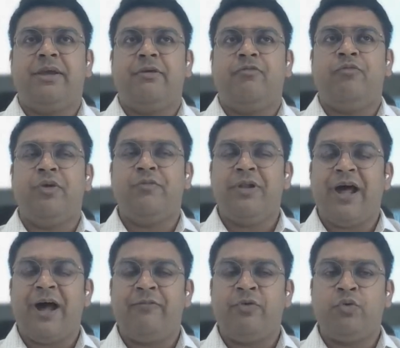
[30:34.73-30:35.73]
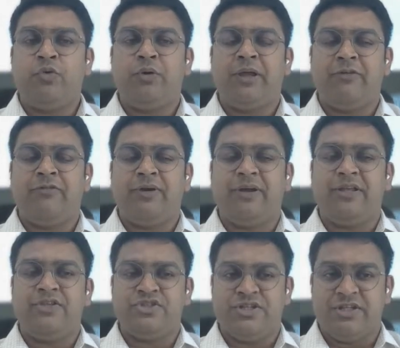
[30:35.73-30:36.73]
we will have to give
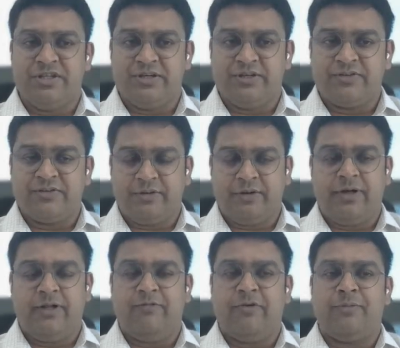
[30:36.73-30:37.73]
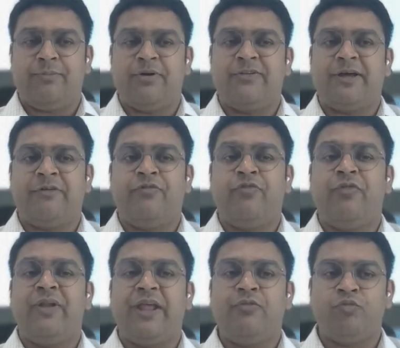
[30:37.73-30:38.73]
engineers, developers a
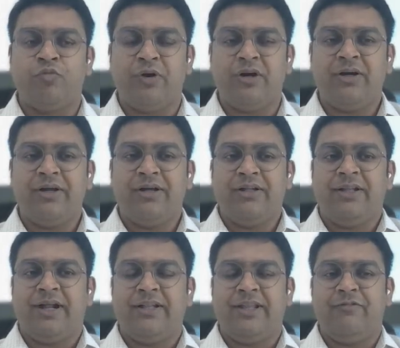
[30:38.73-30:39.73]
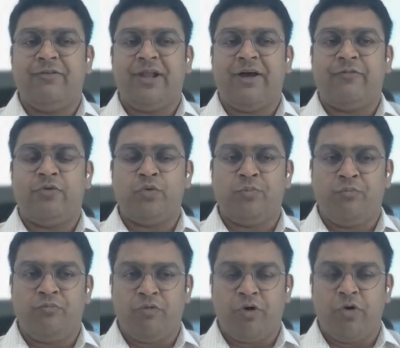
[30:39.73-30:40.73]
framework that they will have to
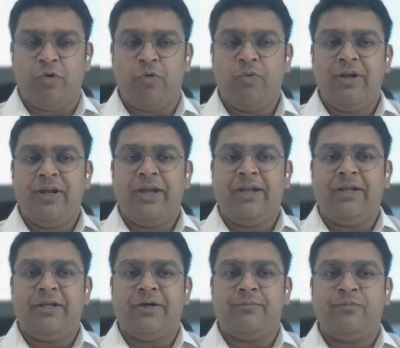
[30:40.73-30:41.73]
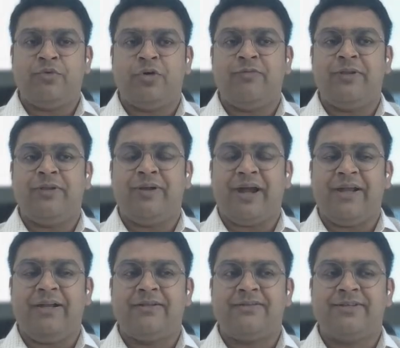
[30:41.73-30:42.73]
follow in terms of the
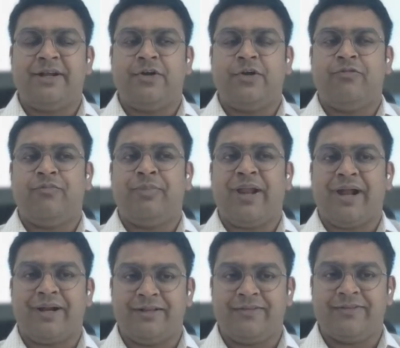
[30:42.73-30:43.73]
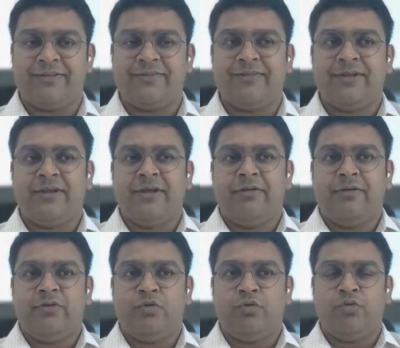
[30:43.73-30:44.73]
right set of practices
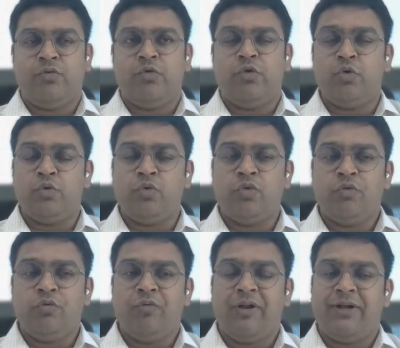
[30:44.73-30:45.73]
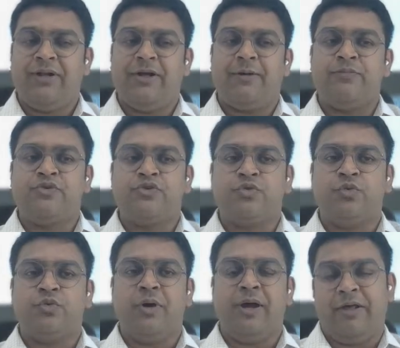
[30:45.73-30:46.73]
to do when it comes
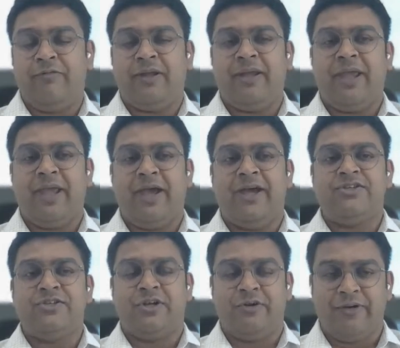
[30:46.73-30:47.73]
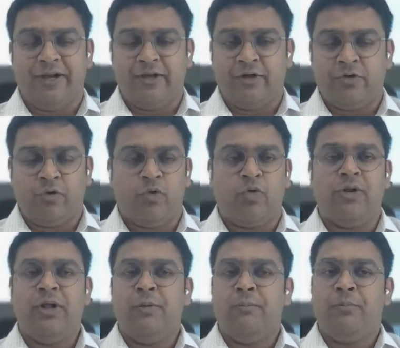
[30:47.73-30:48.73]
to having AI generate a code,
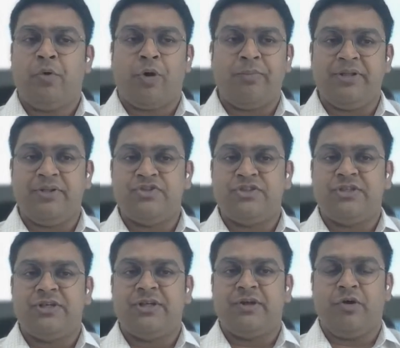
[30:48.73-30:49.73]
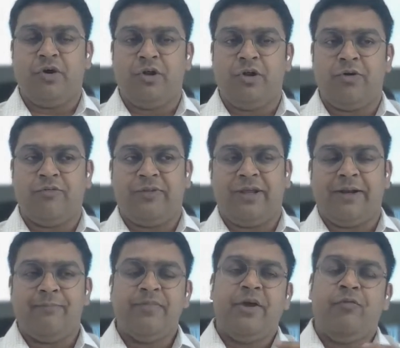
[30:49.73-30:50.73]
prompt engineering, all of that.
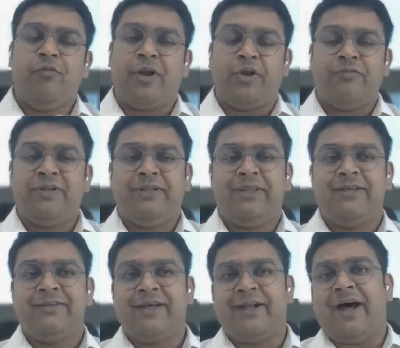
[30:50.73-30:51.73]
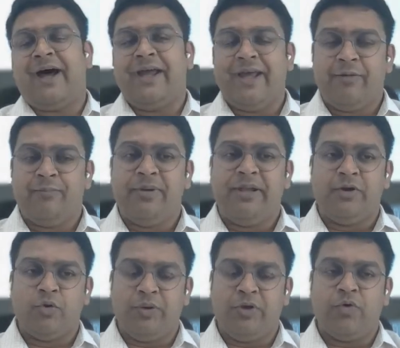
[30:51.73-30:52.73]
One of the things that I have been
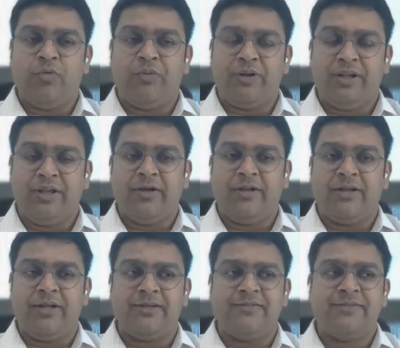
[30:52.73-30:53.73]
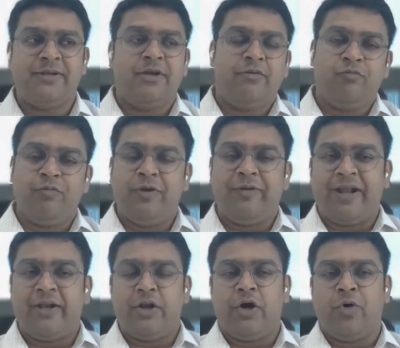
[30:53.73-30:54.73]
doing over here is we
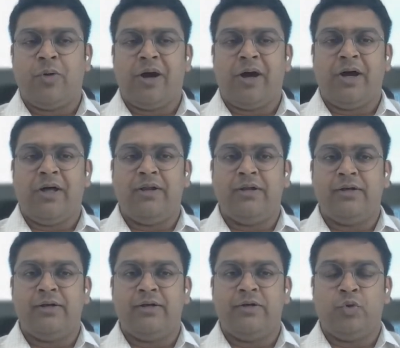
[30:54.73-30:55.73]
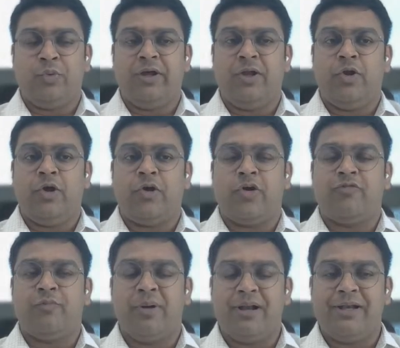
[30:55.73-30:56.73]
right now are doing a lot of
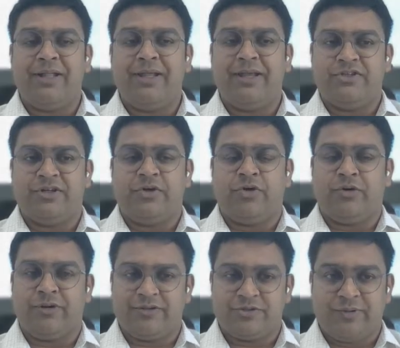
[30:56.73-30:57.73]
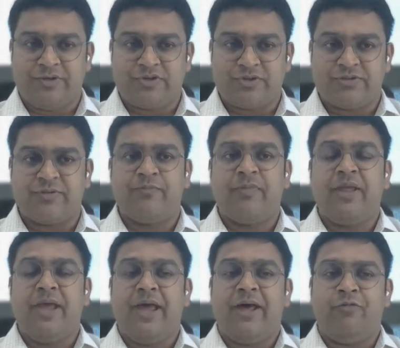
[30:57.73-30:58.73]
multi-agent orchestration.
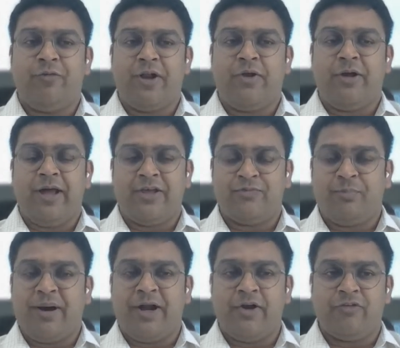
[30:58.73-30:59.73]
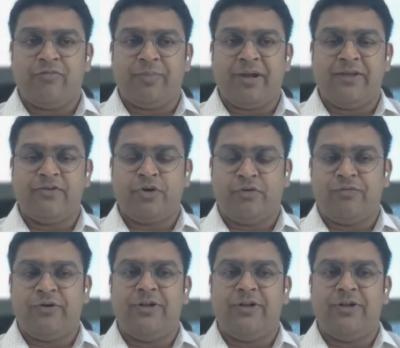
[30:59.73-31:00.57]
And as part of my software